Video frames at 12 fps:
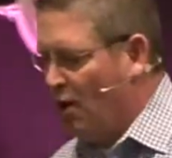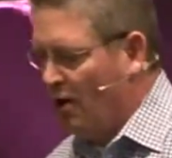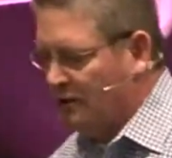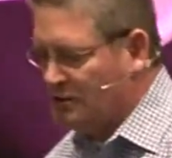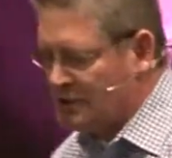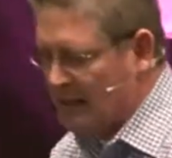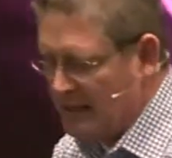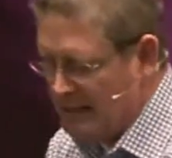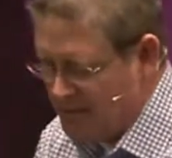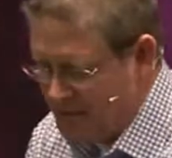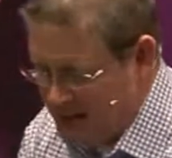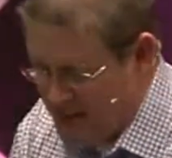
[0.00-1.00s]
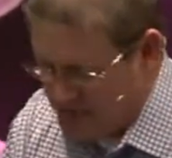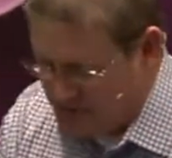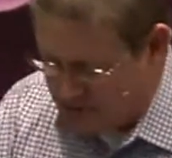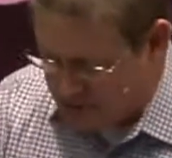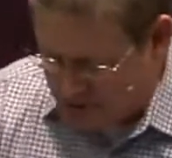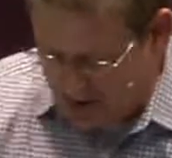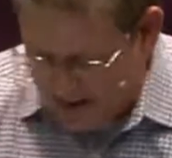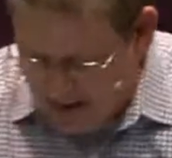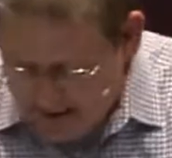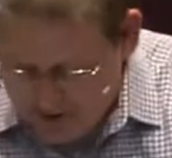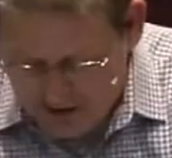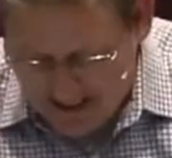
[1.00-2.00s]
Paul is saying this
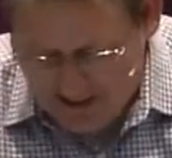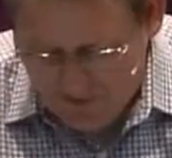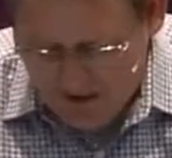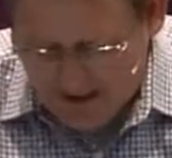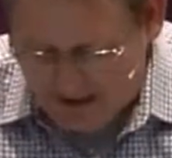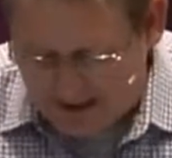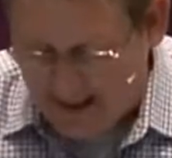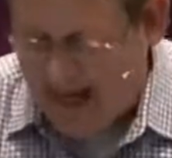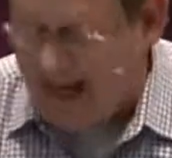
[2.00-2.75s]
He's saying that